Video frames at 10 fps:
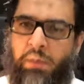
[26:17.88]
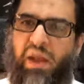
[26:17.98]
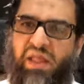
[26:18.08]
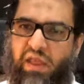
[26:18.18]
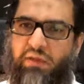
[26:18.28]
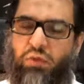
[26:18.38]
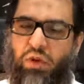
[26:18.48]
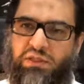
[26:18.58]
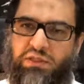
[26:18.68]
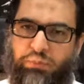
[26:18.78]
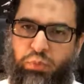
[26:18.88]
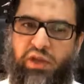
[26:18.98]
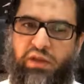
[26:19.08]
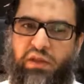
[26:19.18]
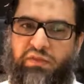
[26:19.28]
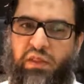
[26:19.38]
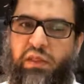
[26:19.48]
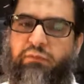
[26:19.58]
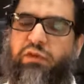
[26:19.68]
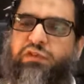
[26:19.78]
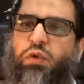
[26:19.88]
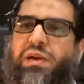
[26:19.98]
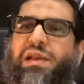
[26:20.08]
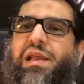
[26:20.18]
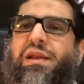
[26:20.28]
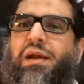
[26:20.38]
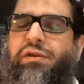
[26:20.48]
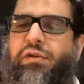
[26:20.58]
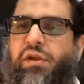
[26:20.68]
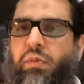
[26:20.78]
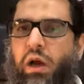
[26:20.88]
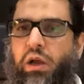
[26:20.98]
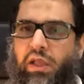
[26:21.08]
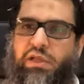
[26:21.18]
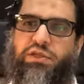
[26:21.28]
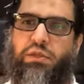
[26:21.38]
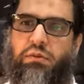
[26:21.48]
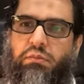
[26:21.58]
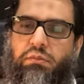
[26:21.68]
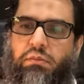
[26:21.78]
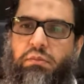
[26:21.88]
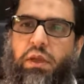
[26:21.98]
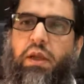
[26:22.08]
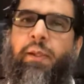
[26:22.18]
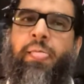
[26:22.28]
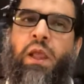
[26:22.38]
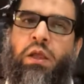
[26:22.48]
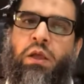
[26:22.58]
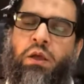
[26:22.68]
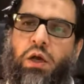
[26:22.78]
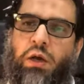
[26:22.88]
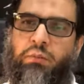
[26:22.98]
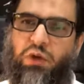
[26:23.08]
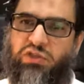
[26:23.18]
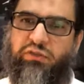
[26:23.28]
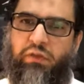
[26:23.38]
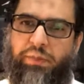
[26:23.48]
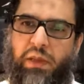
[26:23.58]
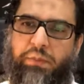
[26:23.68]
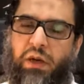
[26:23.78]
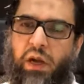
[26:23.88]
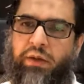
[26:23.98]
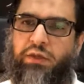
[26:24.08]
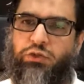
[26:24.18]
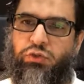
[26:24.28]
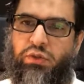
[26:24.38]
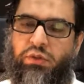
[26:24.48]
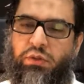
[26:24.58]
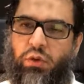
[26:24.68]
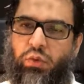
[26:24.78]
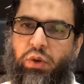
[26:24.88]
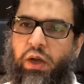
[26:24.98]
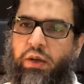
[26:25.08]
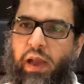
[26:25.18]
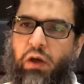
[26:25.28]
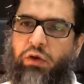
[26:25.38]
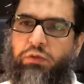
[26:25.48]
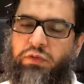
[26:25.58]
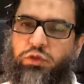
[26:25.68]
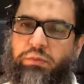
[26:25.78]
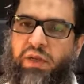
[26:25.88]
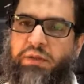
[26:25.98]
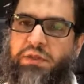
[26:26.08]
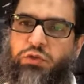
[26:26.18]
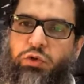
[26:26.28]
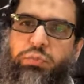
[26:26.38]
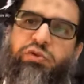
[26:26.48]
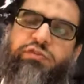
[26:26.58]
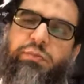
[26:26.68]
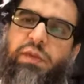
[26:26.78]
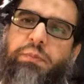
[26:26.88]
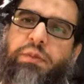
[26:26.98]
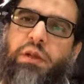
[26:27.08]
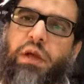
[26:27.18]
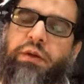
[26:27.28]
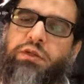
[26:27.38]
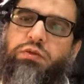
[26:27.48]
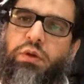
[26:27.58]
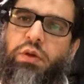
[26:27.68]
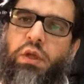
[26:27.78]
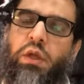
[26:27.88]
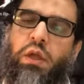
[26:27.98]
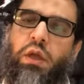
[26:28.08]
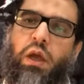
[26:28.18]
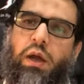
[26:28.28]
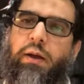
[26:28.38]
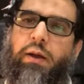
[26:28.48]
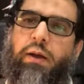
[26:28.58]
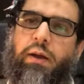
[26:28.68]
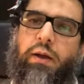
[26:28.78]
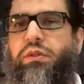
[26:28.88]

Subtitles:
But the point is that there was no clear-cut demarcation. Yeah, most of the people understood the Quran how it was to be understood. Most of the people understood, the